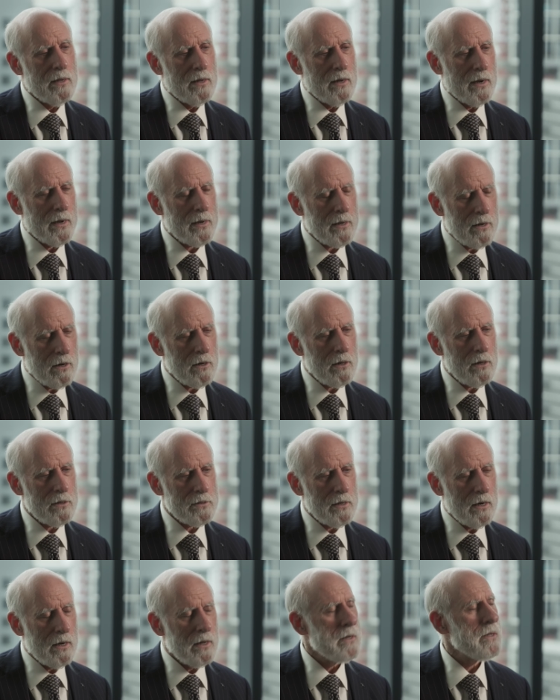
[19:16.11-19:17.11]
I got all
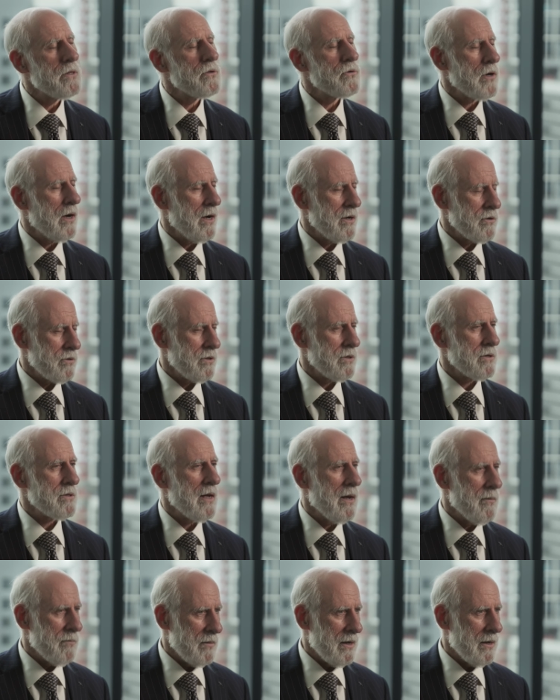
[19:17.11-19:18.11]
done, and Josh looked
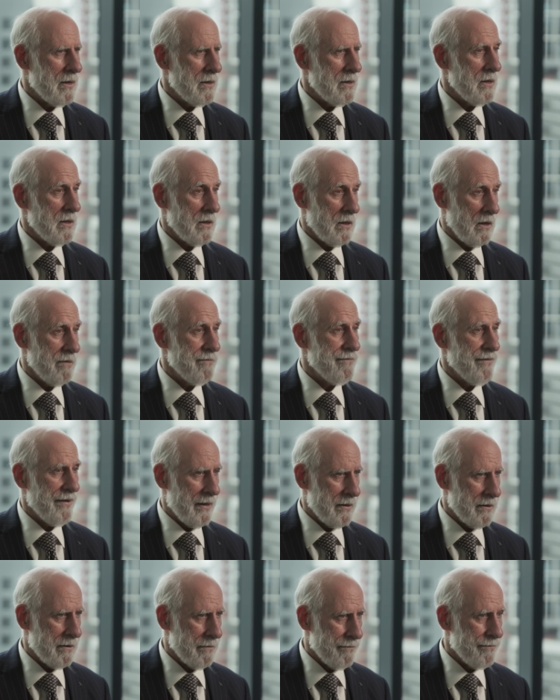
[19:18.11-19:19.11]
at me and he said,
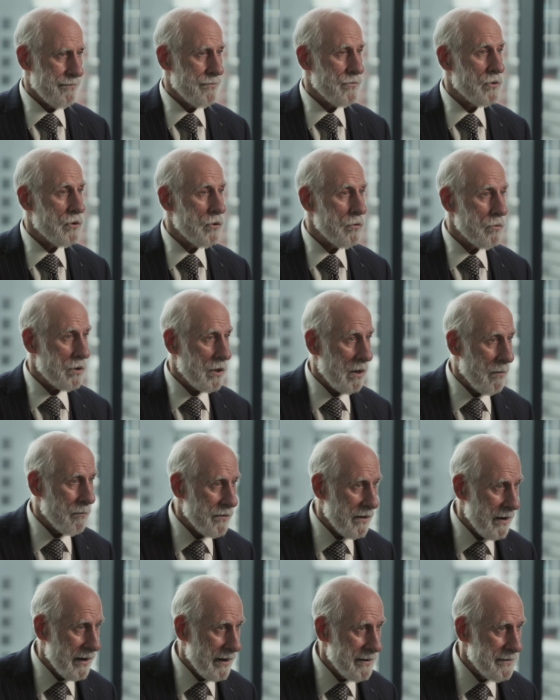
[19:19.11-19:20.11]
Vint, do
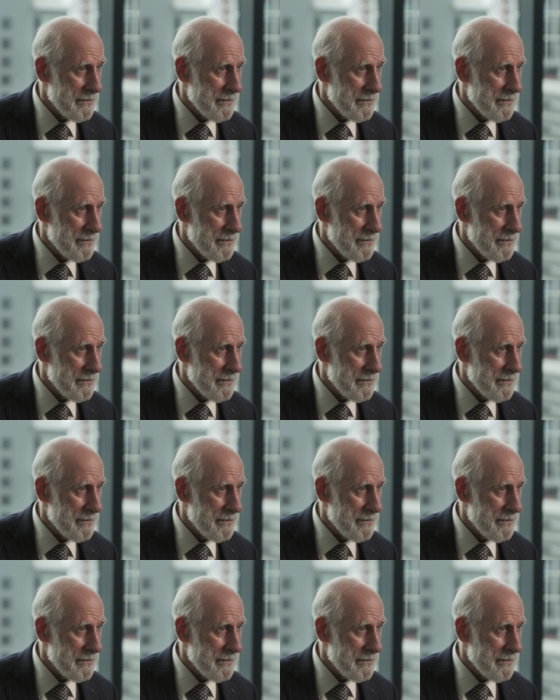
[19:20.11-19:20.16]
something.